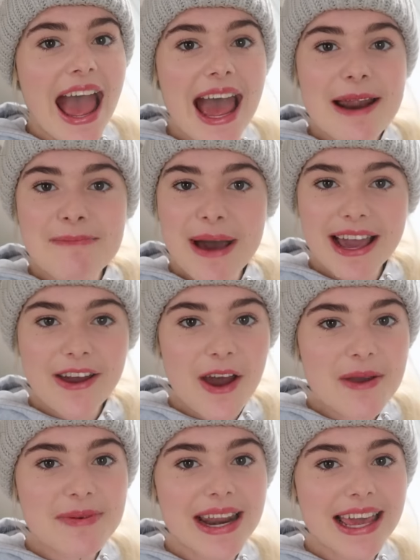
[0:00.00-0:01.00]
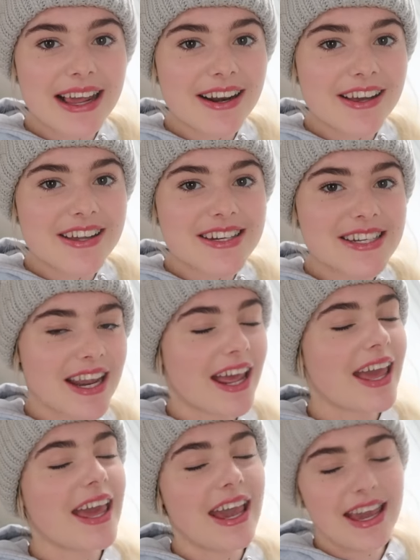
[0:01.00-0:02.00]
and back home in England
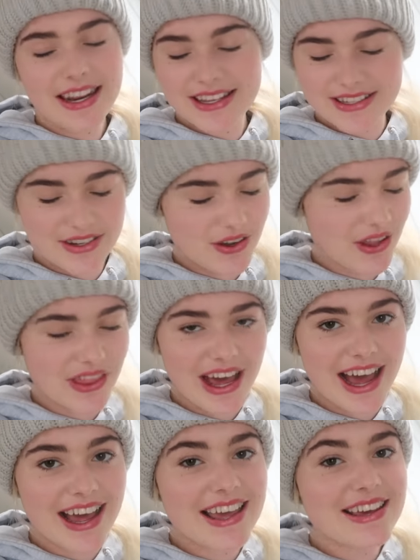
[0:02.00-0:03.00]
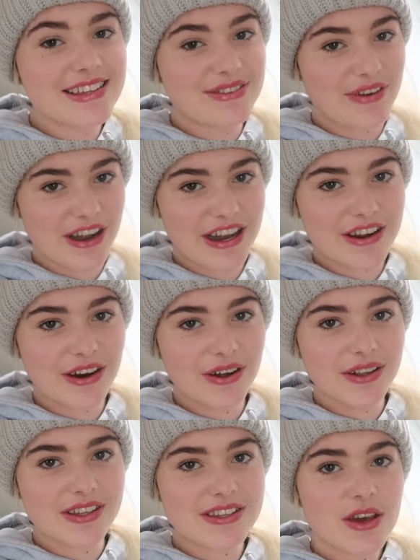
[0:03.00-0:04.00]
it is not that, it is very
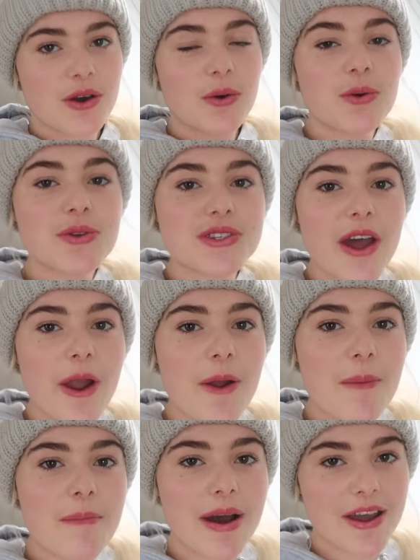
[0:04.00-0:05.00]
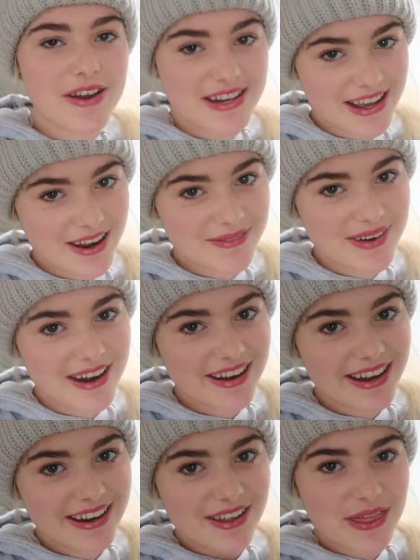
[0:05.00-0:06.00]
cold. Also, my hoodie I'm
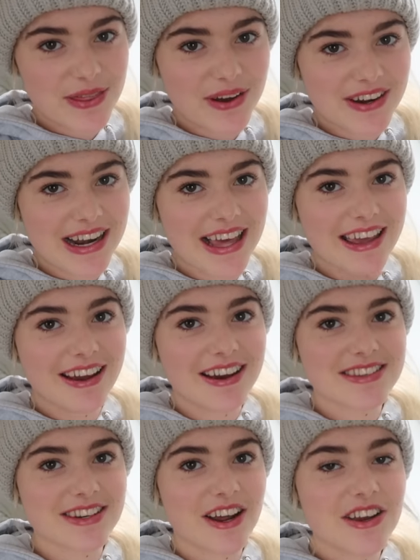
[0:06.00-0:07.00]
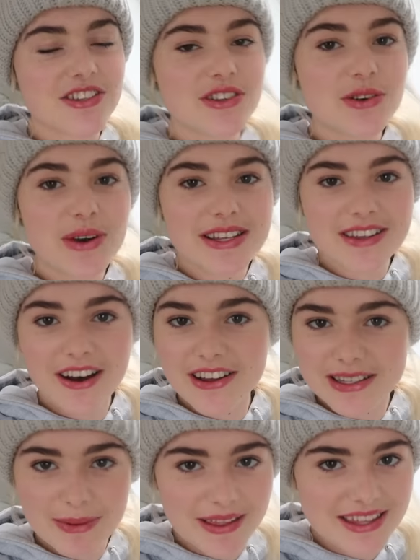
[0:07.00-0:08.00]
wearing, thought I'd let you guys know because you always
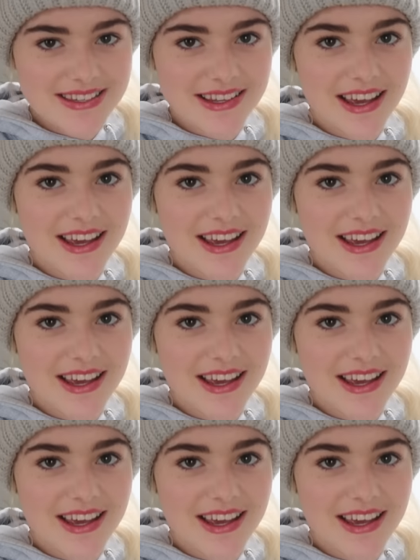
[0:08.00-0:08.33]
ask about these